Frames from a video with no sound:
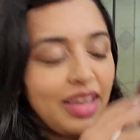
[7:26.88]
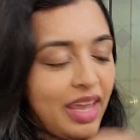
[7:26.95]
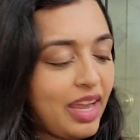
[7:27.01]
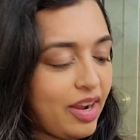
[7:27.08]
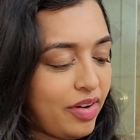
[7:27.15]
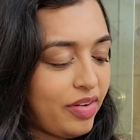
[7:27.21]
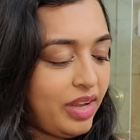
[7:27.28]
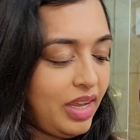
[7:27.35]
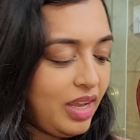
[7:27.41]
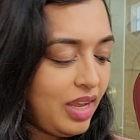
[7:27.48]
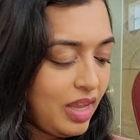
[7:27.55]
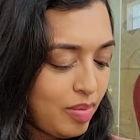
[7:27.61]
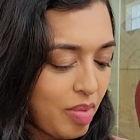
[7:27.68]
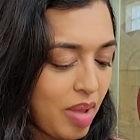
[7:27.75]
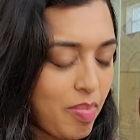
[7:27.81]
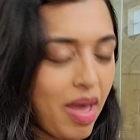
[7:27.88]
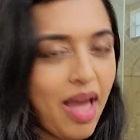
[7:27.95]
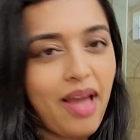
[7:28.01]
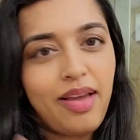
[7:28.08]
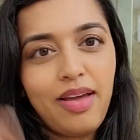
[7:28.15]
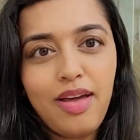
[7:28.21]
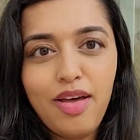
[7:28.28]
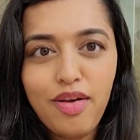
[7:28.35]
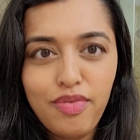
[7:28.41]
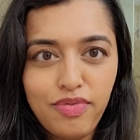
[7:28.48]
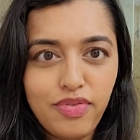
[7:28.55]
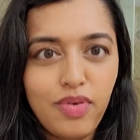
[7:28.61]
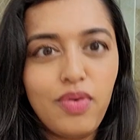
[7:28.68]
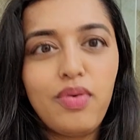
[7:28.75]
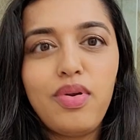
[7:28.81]
carry in my bag:
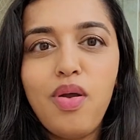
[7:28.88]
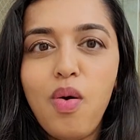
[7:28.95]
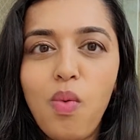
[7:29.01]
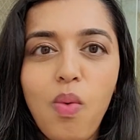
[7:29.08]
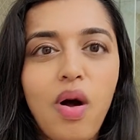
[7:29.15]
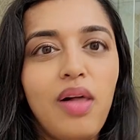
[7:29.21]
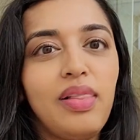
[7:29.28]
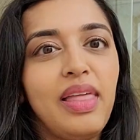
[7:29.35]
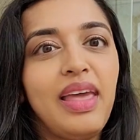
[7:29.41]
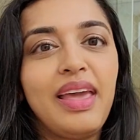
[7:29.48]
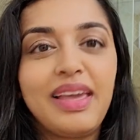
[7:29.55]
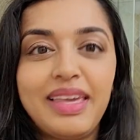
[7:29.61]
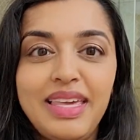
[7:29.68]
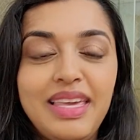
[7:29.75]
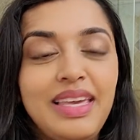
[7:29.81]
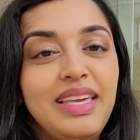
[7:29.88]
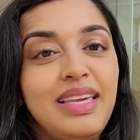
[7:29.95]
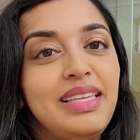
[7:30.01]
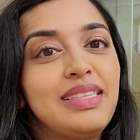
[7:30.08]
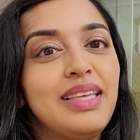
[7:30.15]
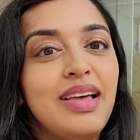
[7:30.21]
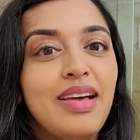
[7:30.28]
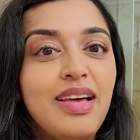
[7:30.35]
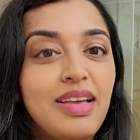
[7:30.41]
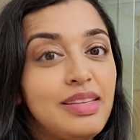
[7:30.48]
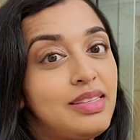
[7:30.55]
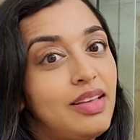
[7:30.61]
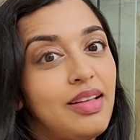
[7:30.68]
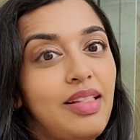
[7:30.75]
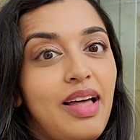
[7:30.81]
phone, wallet, keys,
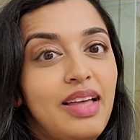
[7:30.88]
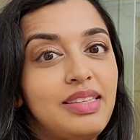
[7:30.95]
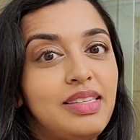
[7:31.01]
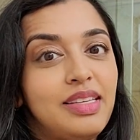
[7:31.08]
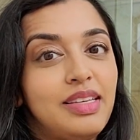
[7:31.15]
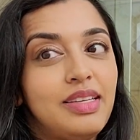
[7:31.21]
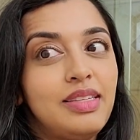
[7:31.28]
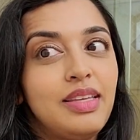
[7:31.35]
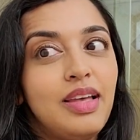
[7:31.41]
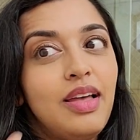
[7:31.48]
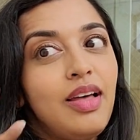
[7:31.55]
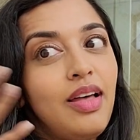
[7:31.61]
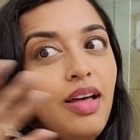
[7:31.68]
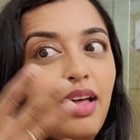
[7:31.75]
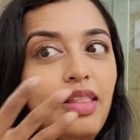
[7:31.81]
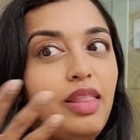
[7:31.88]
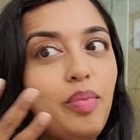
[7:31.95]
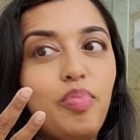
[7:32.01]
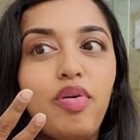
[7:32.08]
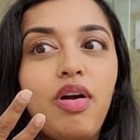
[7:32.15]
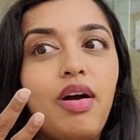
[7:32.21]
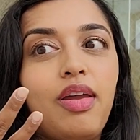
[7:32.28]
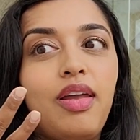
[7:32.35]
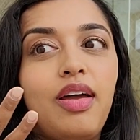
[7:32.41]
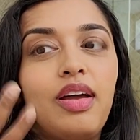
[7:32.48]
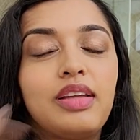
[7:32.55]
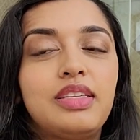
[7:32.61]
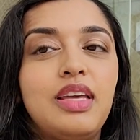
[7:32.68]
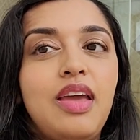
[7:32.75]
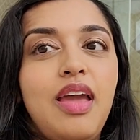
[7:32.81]
sunglasses, a lip
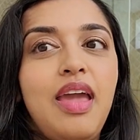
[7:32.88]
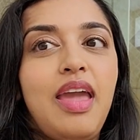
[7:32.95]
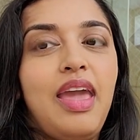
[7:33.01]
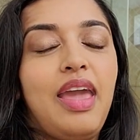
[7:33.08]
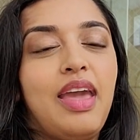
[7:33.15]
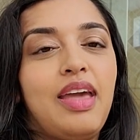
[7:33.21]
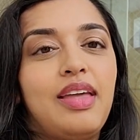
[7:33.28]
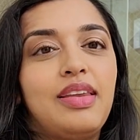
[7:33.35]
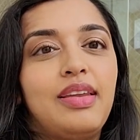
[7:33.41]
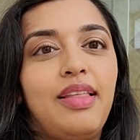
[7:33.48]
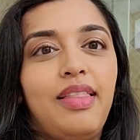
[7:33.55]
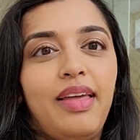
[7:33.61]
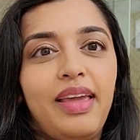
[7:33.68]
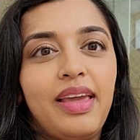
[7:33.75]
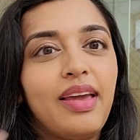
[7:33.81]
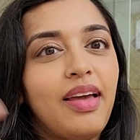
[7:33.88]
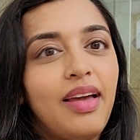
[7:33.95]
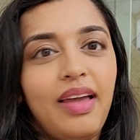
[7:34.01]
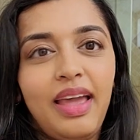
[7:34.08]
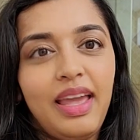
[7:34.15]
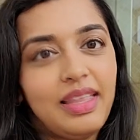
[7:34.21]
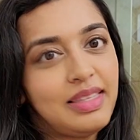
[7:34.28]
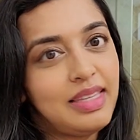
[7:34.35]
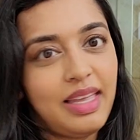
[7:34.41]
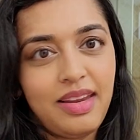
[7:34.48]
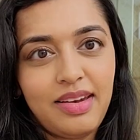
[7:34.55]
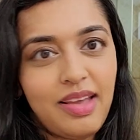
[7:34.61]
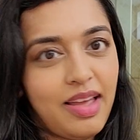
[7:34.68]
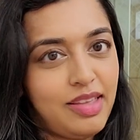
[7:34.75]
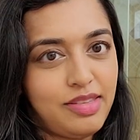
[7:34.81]
product, and like a hand
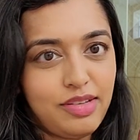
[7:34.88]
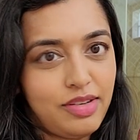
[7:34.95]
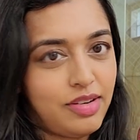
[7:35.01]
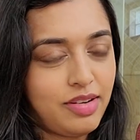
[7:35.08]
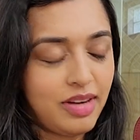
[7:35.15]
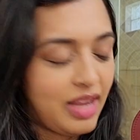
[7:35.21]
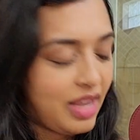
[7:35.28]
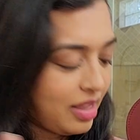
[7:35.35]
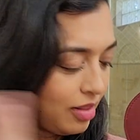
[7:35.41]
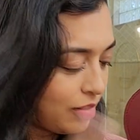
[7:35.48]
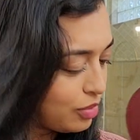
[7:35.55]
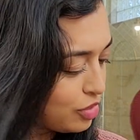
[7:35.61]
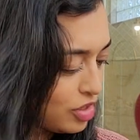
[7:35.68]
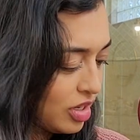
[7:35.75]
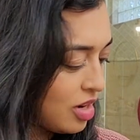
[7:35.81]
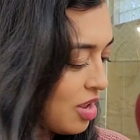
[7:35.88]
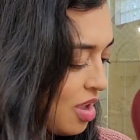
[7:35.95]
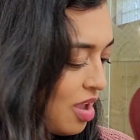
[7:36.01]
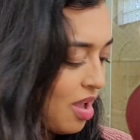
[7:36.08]
sanitizer or a hand lotion.